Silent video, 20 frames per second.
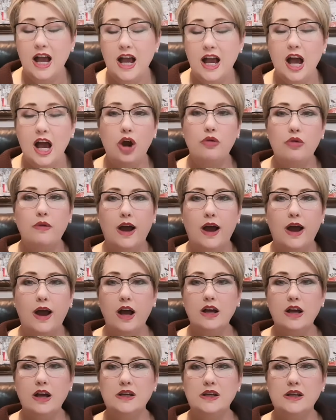
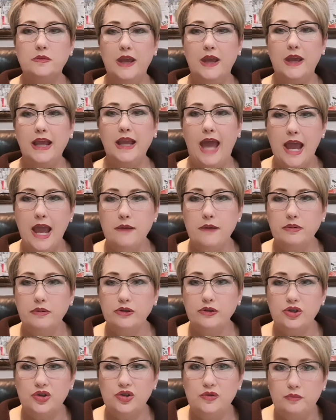around being
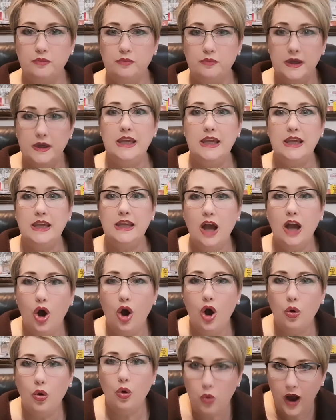able to be
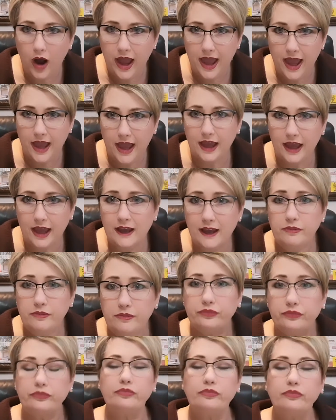away
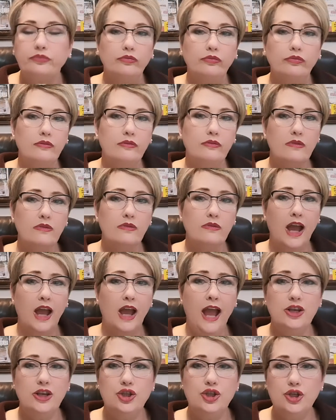
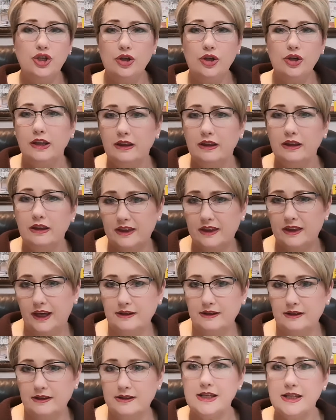and doing
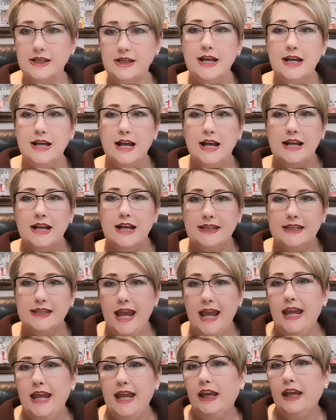things,
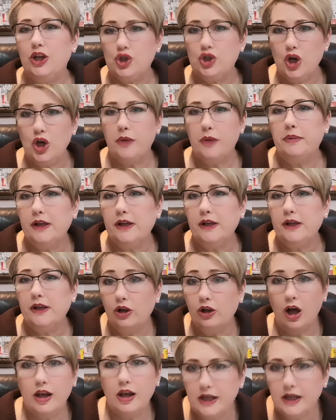taking tropical
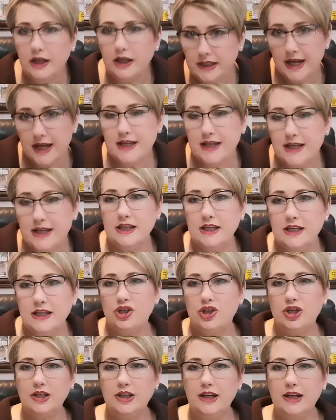holidays in
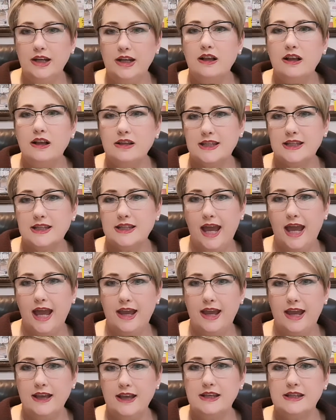Chanel's
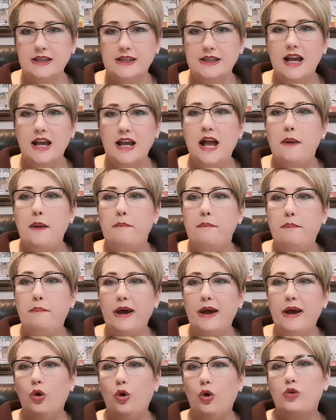case,
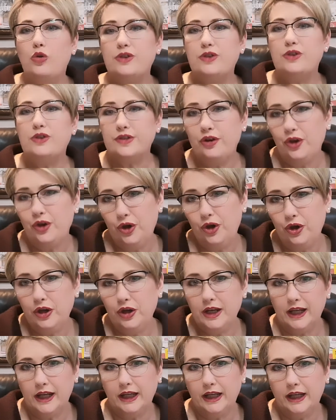but also
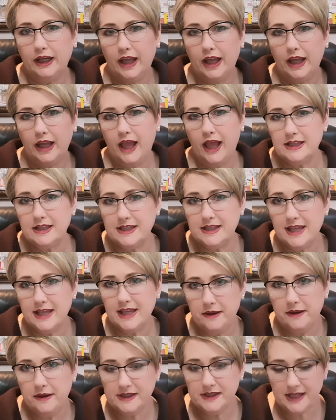earning at the
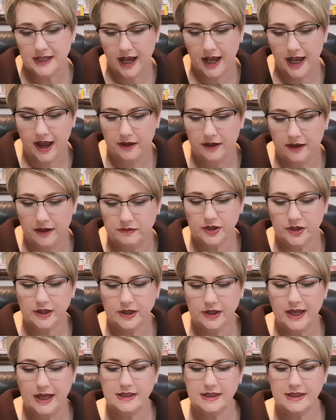same time. So
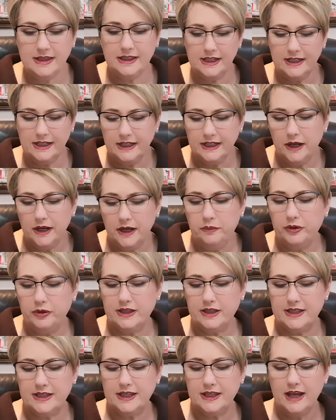that's a deliberate